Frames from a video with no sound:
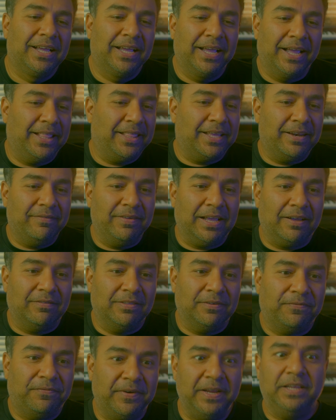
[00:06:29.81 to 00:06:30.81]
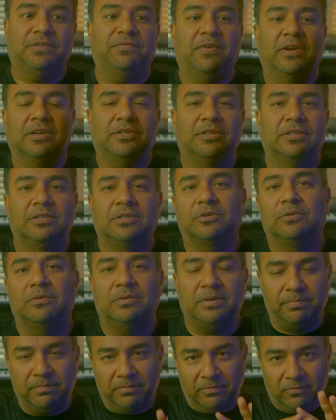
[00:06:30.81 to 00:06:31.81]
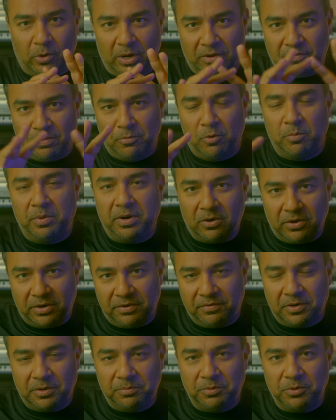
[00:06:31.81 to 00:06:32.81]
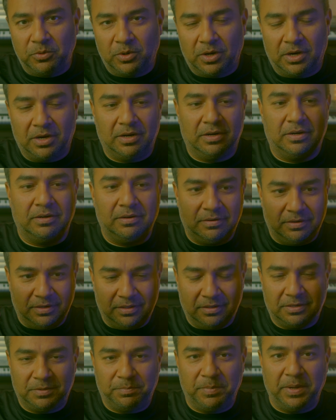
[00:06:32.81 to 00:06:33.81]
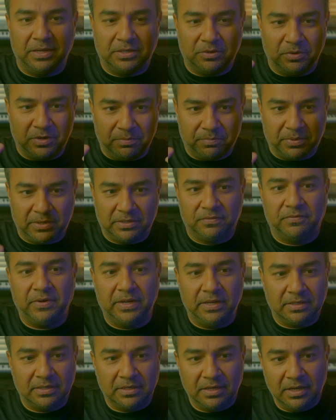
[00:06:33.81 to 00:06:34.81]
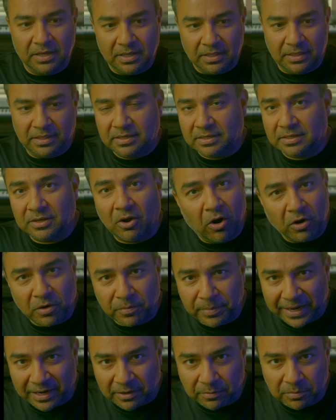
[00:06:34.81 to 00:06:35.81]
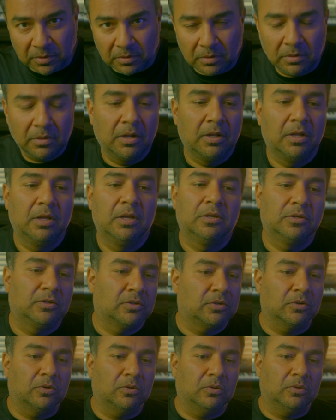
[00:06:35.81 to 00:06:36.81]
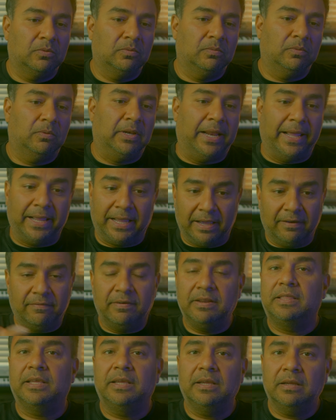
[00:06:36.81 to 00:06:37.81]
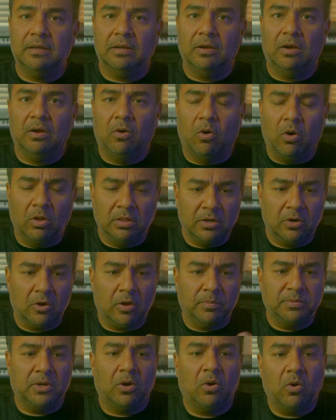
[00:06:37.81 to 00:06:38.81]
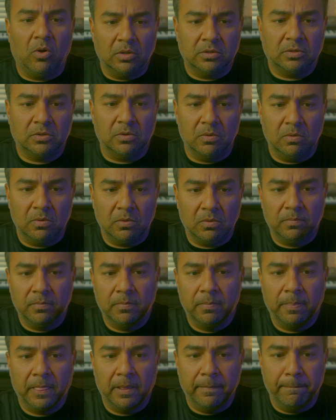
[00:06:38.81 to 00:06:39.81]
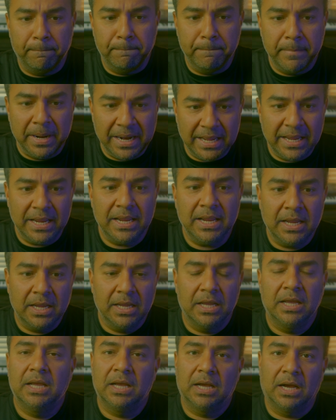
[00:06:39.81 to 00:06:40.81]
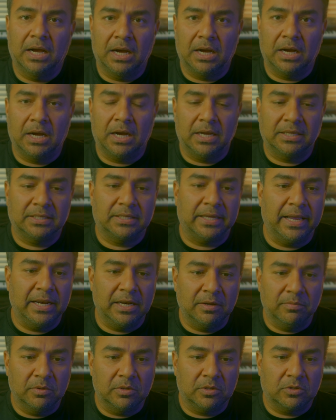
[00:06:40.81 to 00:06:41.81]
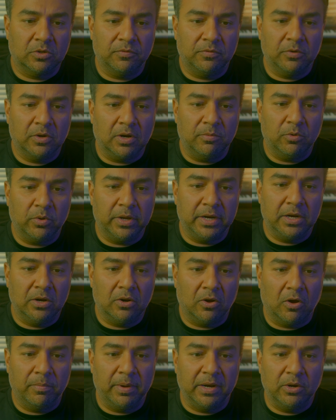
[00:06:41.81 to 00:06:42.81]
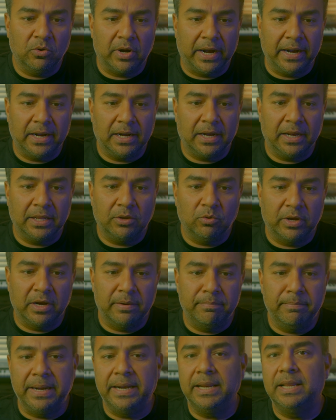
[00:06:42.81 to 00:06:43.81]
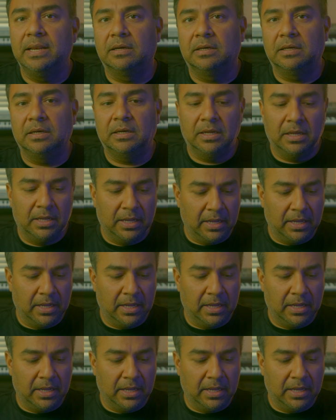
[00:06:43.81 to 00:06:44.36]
And then we have the freeze function. So at whatever moment on reverb you are in space, you can press freeze. This is automatable. So like everything, all the knobs are also MIDI assignable. So if you come to any knob and you right click, you can MIDI learn